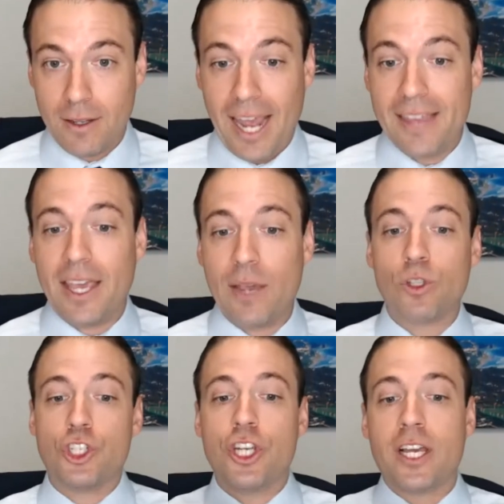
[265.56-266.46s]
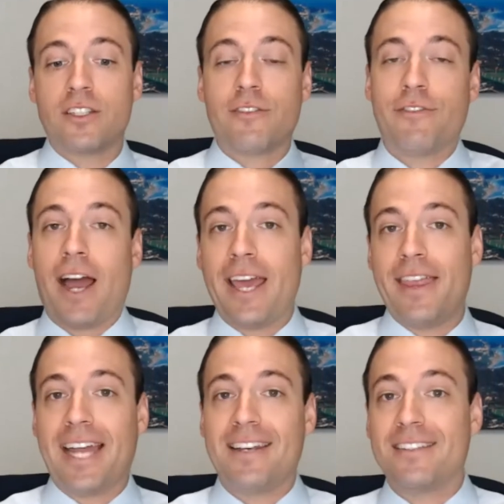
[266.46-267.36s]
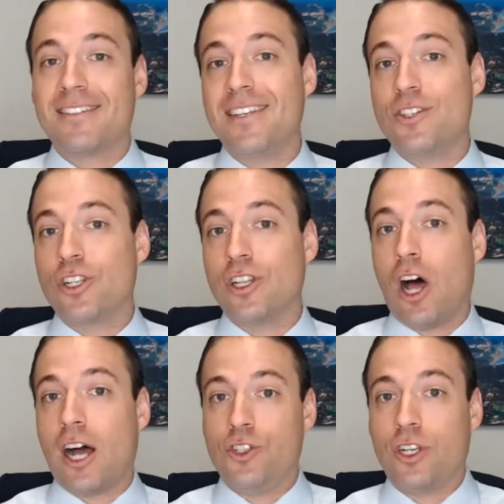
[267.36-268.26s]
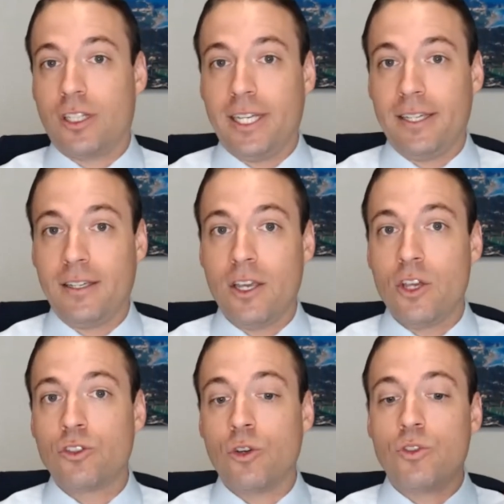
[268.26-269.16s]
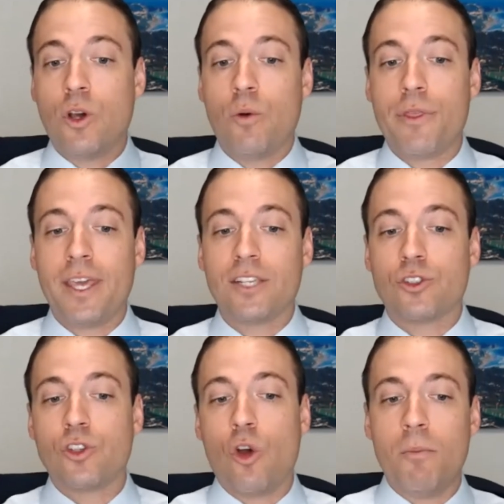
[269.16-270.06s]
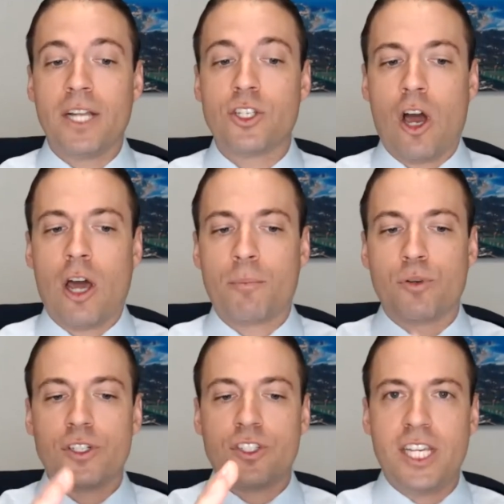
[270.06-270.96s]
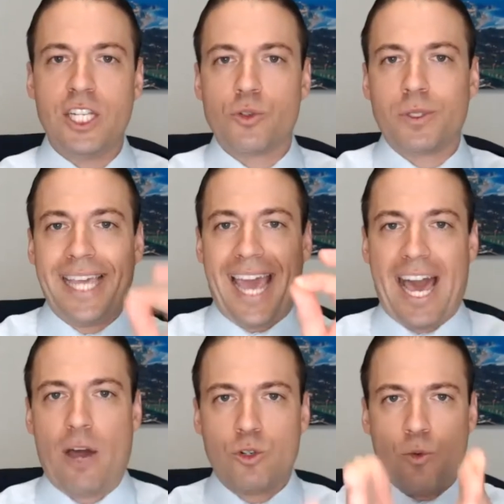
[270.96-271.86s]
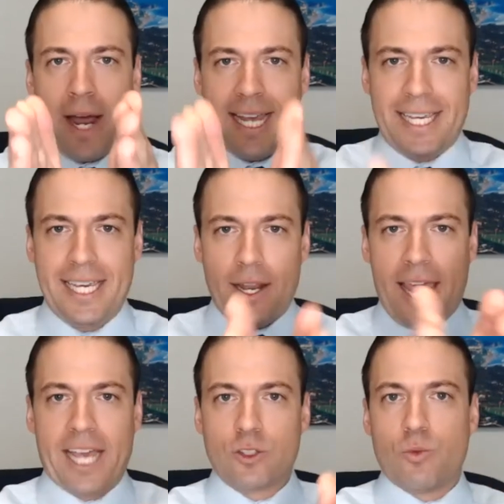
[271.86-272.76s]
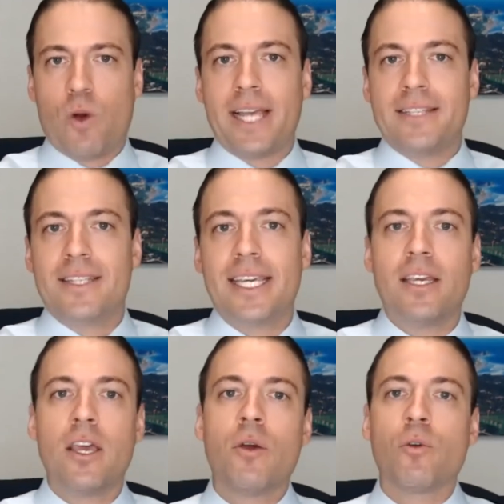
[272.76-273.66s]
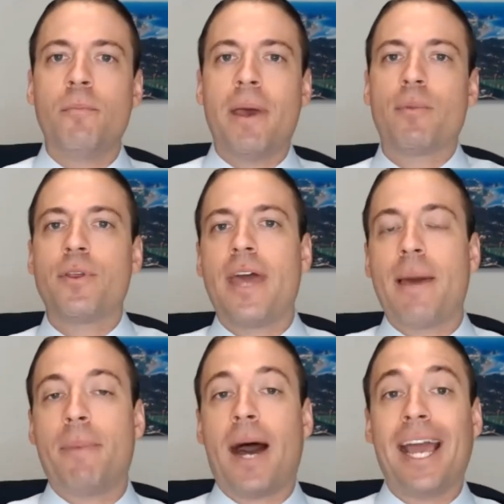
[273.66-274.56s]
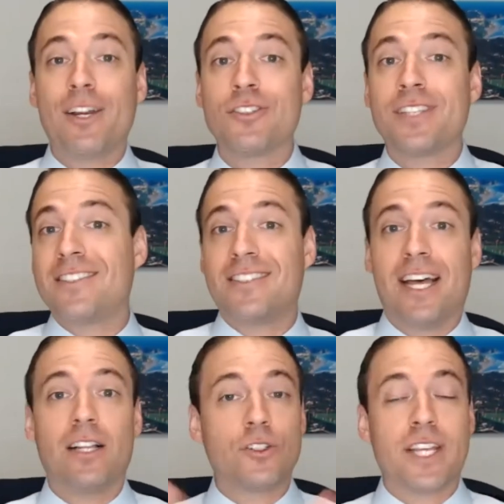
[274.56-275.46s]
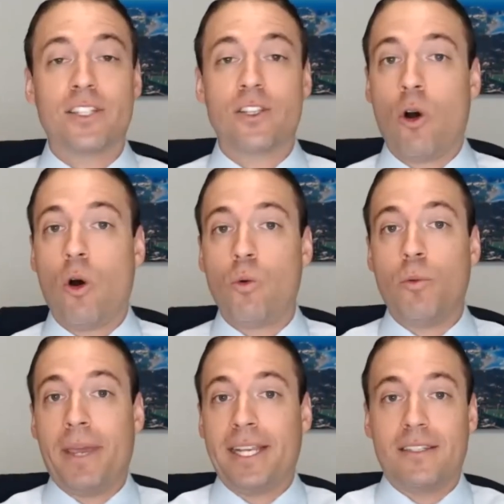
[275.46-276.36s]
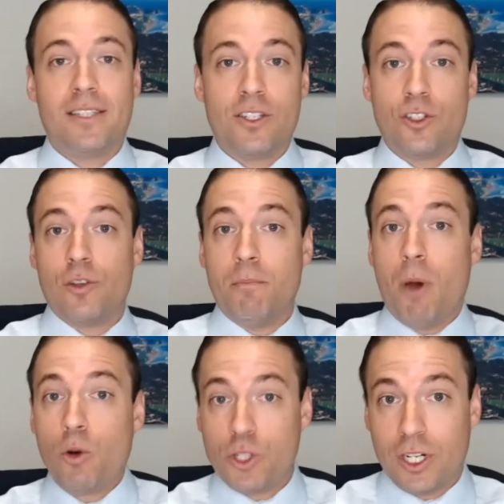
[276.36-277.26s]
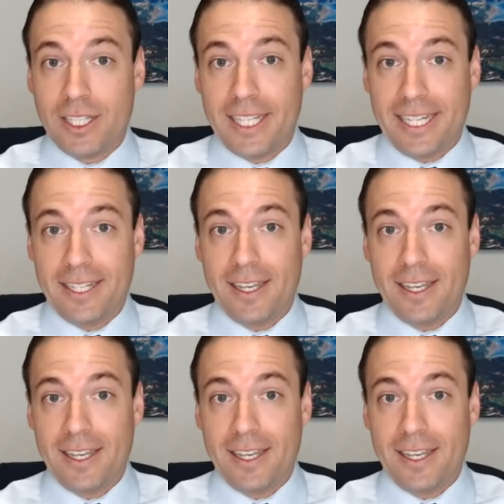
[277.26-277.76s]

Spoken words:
and they will justify that decision logically. So don't think so much on procedurally, how do I get X, Y, Z? Remember that buyers and sellers as a whole will make decisions emotionally